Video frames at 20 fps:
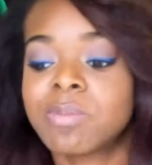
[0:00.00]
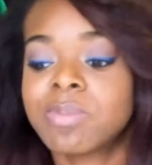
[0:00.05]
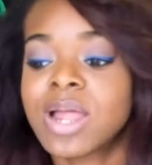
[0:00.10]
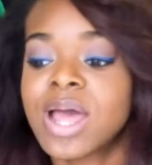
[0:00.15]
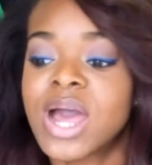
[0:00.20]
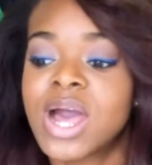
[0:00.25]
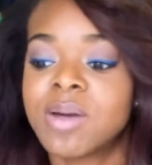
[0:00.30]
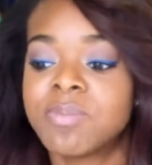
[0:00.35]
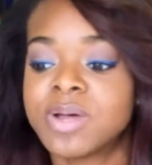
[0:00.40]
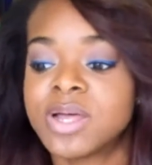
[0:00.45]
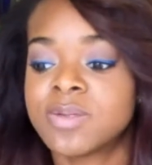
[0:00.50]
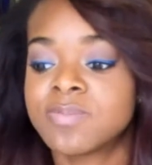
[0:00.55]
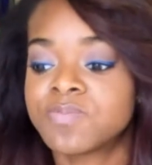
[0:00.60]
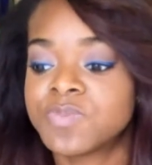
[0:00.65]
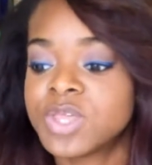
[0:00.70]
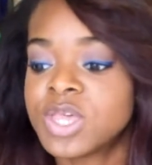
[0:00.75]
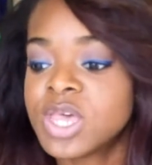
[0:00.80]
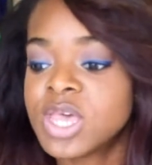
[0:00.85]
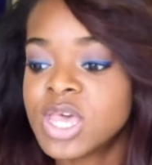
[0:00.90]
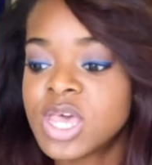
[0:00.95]
blah, but
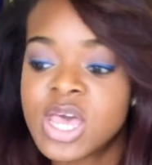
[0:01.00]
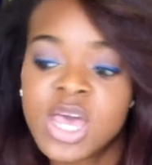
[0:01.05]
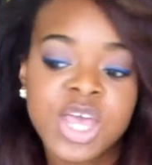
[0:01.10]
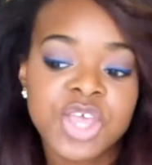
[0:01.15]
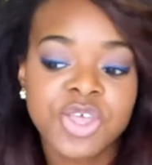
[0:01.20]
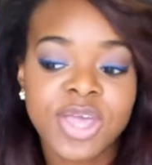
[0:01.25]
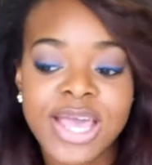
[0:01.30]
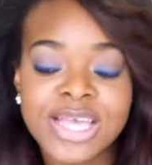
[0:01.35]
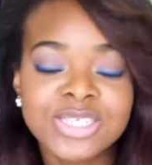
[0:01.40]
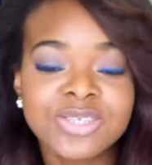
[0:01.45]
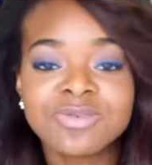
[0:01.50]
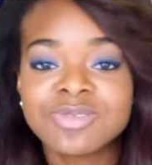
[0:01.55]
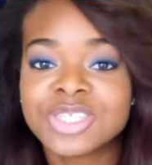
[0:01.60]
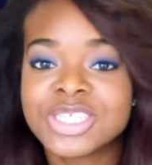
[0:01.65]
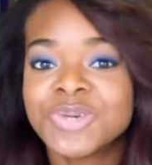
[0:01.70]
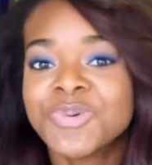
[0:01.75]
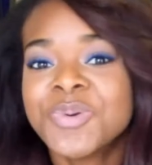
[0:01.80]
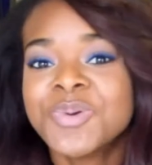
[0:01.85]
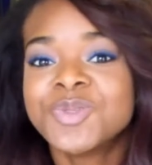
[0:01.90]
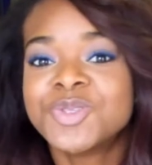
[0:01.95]
you guys don't
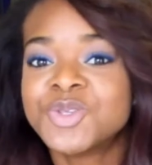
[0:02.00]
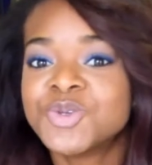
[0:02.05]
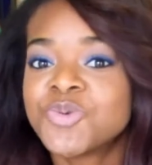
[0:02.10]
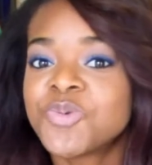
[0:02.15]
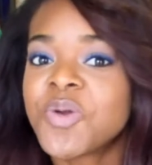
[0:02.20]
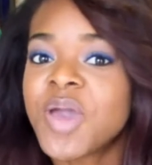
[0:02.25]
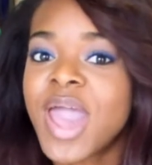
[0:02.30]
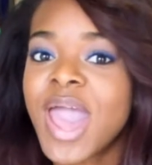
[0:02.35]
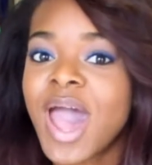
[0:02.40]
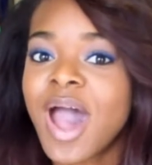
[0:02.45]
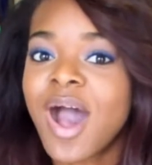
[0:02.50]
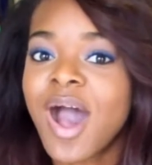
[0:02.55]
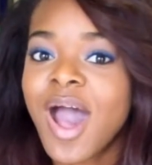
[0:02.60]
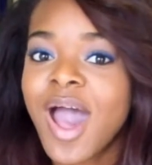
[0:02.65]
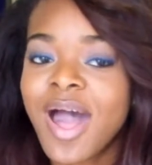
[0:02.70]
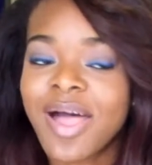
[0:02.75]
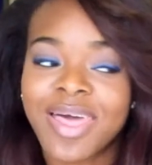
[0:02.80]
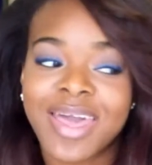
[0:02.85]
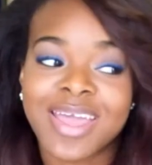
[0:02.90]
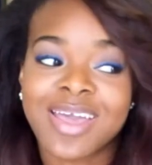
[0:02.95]
see what we do
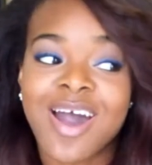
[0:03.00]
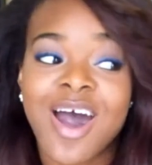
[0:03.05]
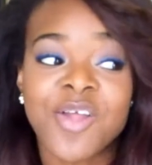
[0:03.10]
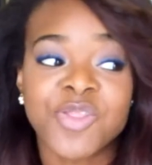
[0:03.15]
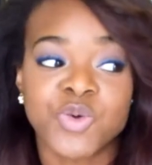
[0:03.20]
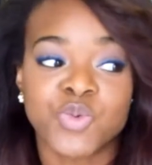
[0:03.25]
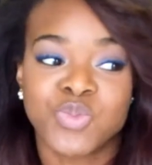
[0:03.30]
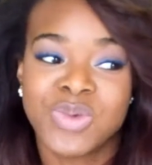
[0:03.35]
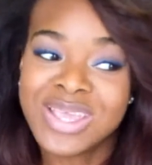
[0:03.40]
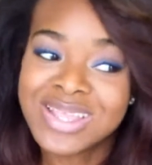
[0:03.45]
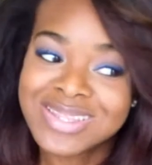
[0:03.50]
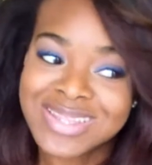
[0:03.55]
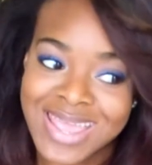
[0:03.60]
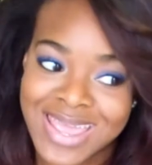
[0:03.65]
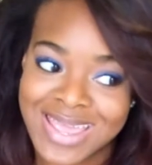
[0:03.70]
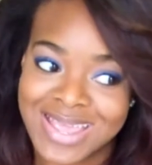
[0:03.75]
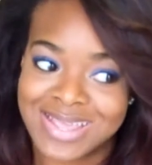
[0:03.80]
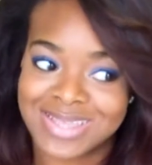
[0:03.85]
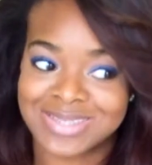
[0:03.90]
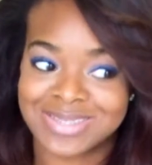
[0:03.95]
like on the
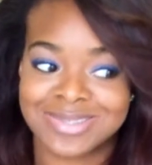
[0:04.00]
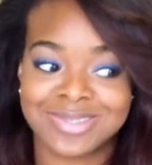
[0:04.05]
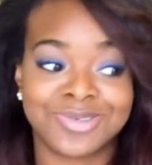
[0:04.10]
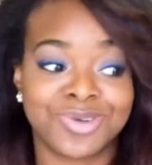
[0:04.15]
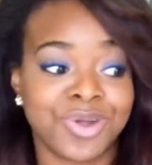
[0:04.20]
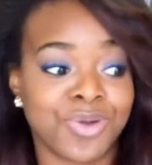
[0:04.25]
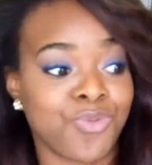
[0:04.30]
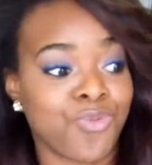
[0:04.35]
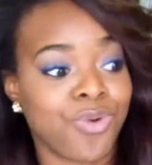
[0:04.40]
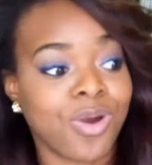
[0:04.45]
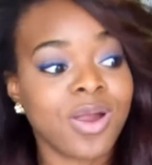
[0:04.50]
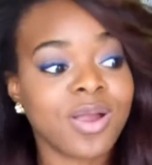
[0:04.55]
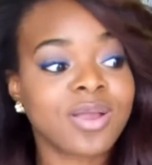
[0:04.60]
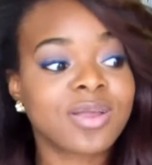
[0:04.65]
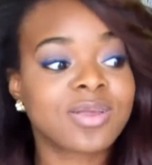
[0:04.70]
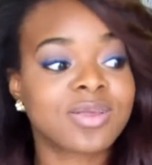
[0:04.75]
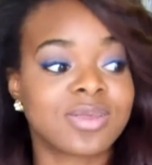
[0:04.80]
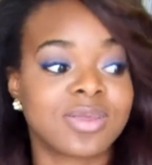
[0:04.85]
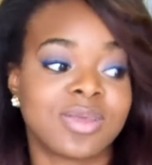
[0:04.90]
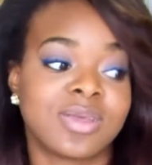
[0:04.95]
weekdays during work
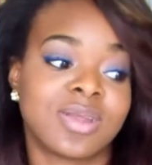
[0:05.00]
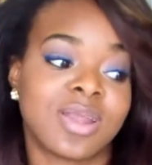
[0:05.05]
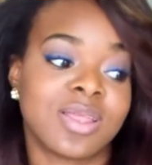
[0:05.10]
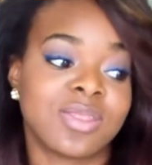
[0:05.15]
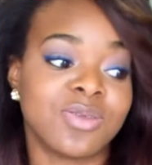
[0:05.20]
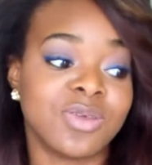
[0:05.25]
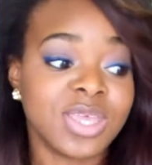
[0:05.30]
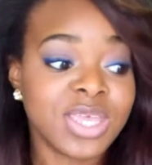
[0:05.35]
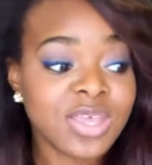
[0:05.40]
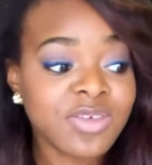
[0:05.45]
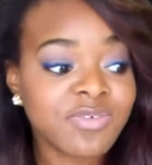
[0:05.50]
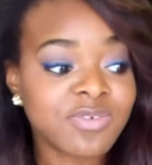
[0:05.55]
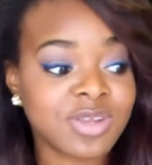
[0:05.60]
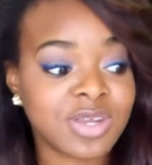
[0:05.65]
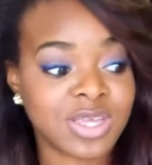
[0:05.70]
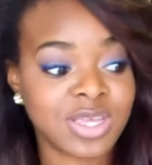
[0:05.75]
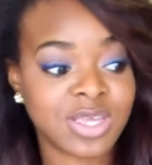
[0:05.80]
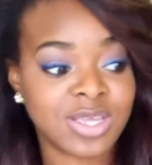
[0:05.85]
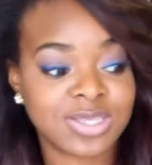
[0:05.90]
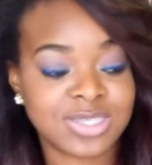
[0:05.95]
and on the
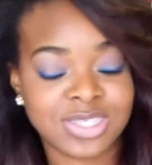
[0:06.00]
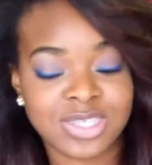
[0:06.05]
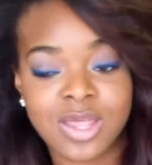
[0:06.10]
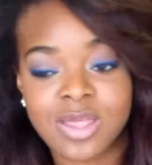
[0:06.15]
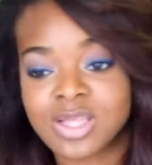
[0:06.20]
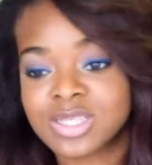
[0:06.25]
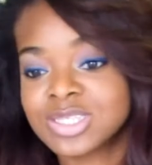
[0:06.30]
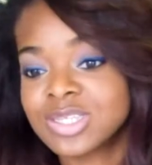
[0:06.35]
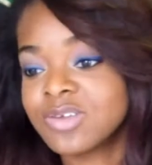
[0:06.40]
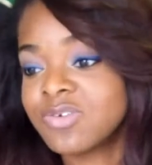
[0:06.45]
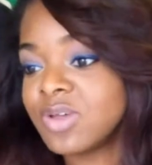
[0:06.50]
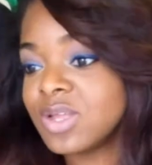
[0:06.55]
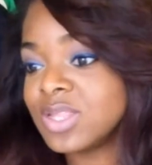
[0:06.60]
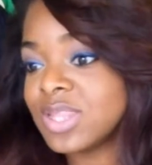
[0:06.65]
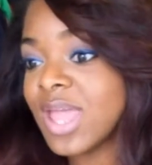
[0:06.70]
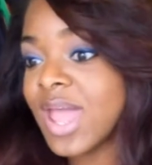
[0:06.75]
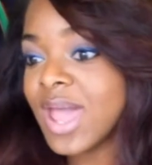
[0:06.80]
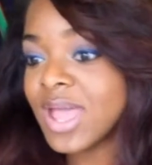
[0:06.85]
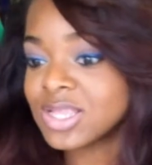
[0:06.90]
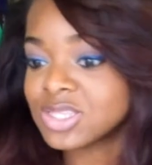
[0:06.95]
evenings and all that stuff like
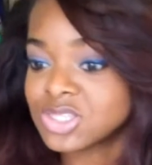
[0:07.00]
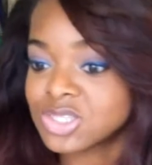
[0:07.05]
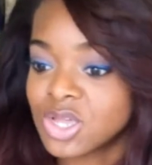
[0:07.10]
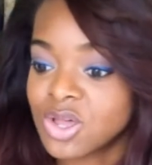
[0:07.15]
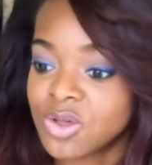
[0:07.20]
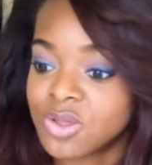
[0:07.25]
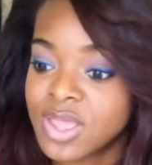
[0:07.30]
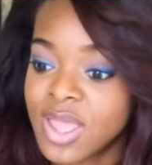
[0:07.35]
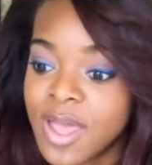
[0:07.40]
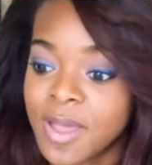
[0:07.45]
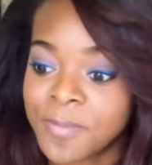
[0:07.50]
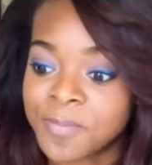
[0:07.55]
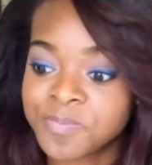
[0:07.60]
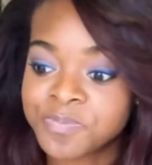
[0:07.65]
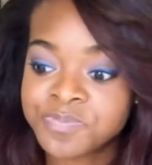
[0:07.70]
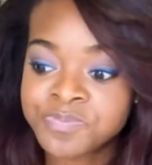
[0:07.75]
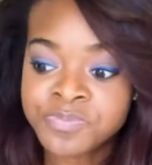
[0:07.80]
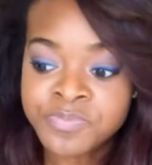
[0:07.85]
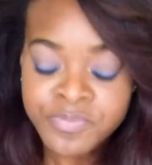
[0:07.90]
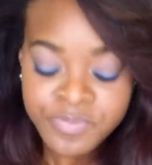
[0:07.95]
that. So yeah,
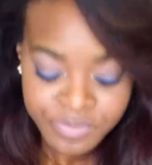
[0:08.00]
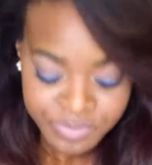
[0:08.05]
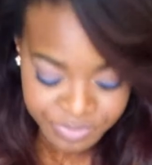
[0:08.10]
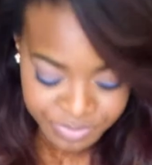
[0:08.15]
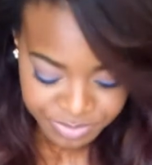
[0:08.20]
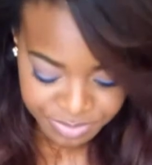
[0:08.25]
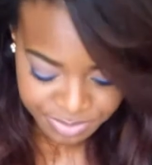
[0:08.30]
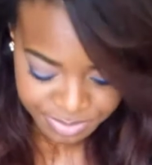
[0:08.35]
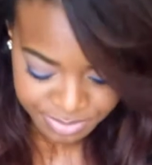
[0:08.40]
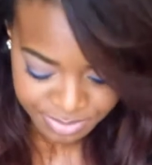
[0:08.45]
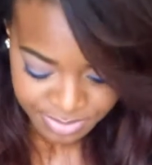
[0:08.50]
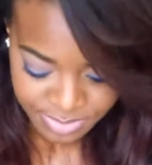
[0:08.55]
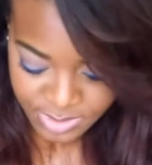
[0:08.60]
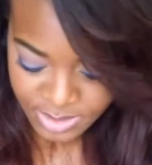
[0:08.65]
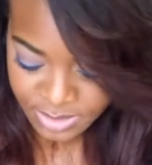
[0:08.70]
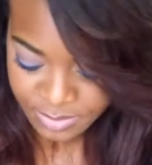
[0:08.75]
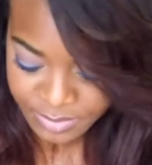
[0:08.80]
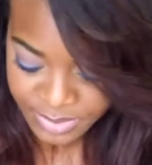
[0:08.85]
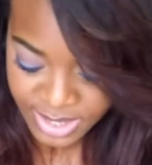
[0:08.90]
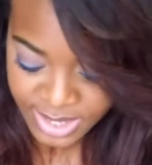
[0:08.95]

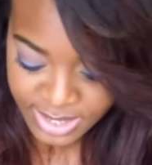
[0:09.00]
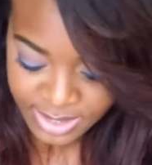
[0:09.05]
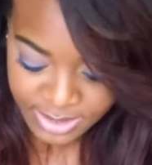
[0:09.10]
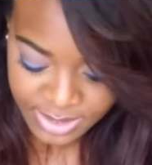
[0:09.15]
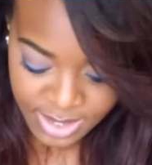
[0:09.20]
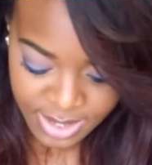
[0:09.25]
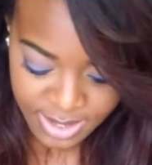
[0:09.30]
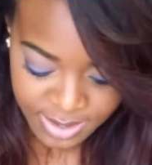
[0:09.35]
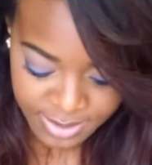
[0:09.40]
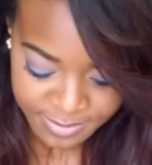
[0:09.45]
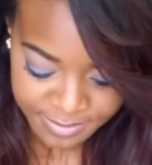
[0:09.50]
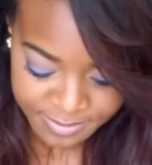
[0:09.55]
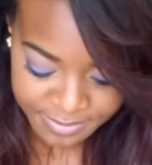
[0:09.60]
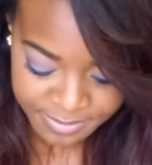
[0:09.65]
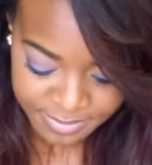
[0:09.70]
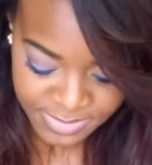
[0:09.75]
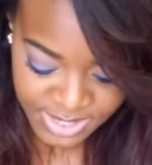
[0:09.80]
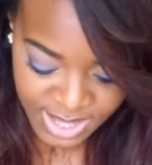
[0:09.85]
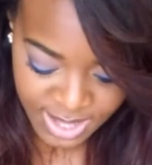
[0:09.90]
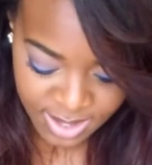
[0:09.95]
but
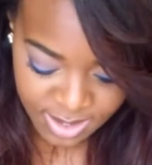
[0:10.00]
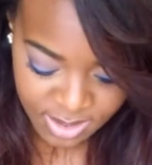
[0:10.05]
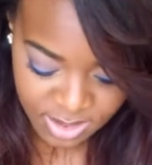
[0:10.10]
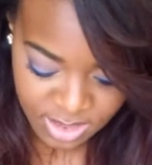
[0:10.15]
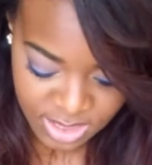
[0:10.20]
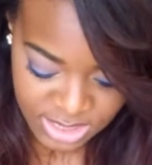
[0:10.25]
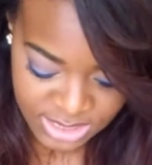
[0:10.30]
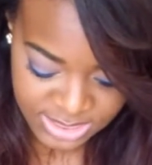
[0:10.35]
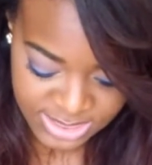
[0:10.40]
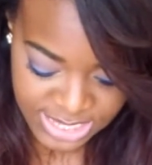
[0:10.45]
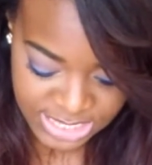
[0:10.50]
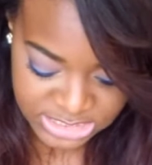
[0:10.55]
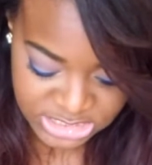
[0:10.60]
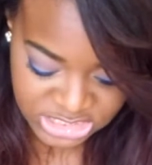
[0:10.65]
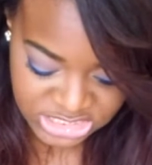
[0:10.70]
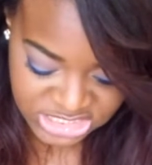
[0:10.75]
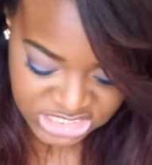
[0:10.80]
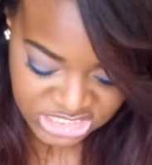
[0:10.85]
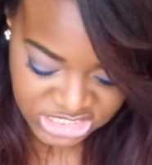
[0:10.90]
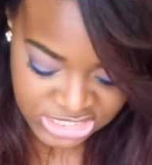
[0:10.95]
yeah, that's
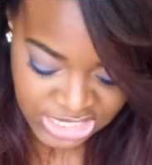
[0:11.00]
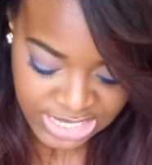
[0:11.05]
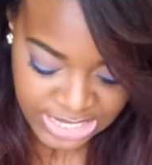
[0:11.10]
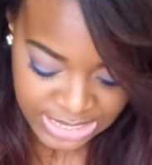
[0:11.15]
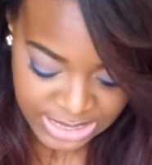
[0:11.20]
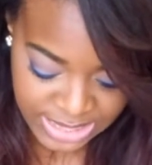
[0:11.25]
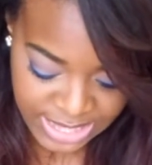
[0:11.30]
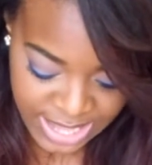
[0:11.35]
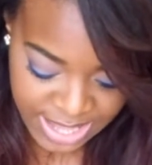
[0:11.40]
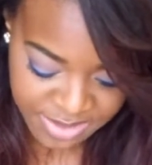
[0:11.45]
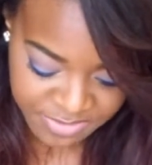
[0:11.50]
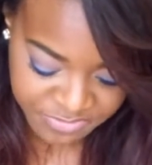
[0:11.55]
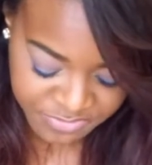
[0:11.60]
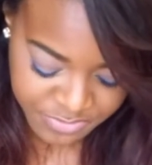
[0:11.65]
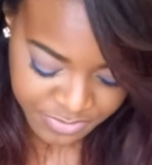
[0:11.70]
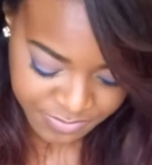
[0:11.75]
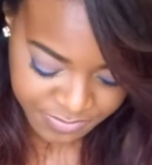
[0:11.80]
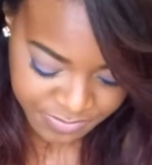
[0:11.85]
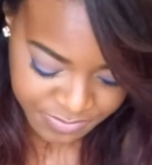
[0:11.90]
the exciting life.